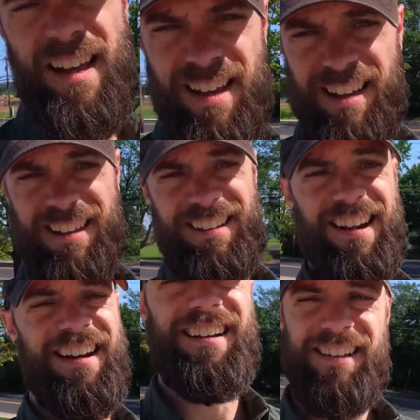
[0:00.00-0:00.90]
And
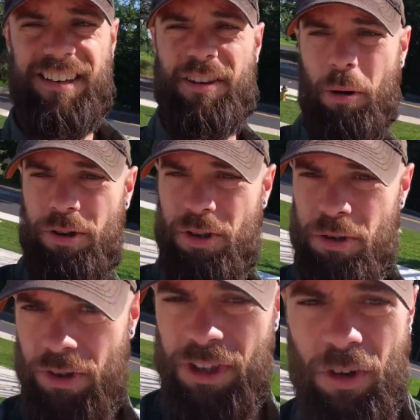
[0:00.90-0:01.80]
those
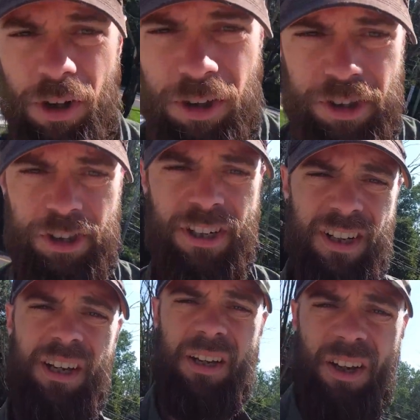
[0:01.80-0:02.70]
usually garnish
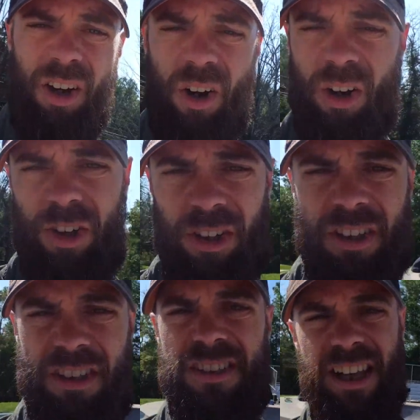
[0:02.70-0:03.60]
harder
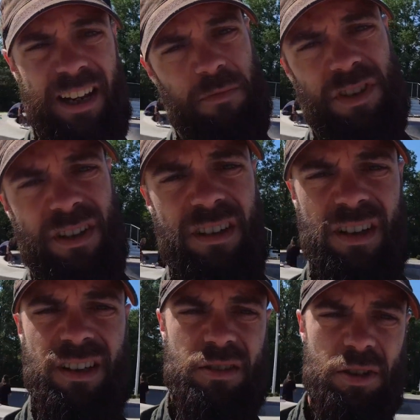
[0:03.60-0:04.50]
slams.
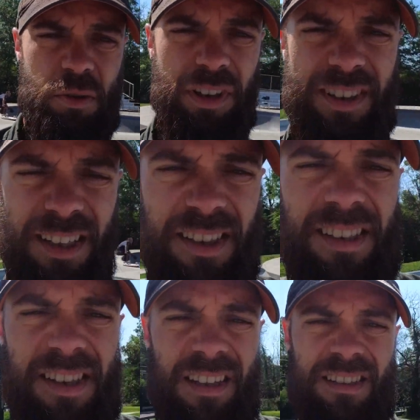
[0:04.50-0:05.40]
So let's really test
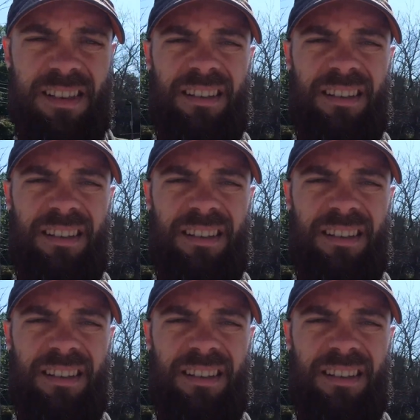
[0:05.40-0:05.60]
these things.